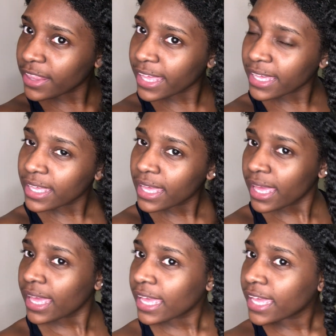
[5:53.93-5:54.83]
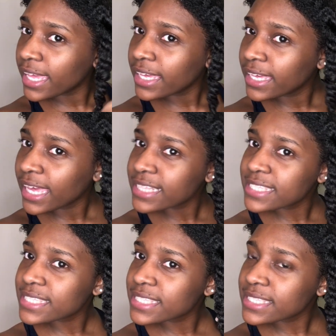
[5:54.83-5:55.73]
Like it
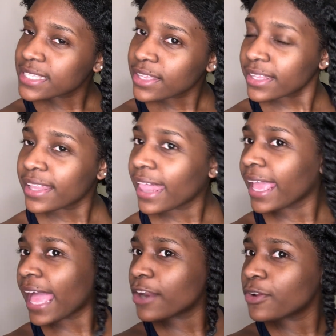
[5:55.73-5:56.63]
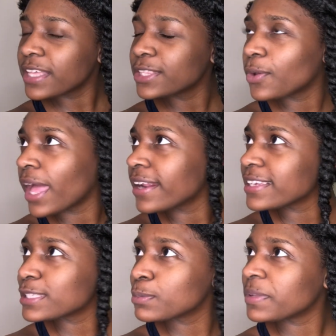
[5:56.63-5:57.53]
gets, like, I don't even know how to
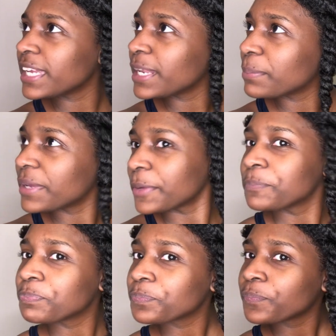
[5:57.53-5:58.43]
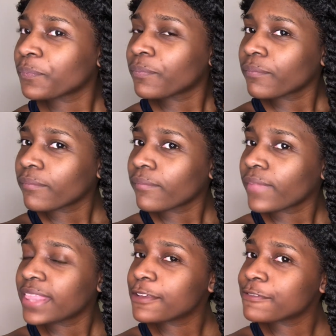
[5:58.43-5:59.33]
explain it, but
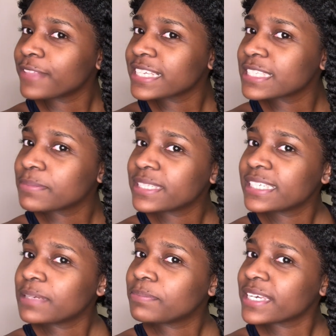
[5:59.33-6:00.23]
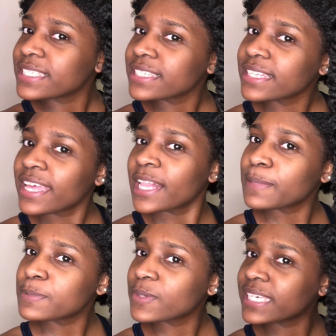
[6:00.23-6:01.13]
the flexibility basically
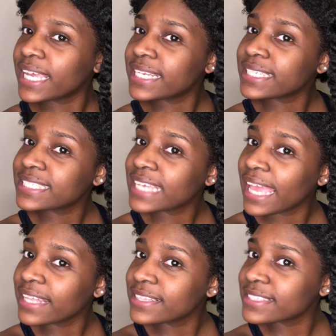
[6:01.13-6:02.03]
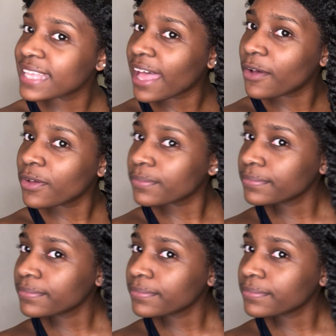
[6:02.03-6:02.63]
helps with getting the tangles out.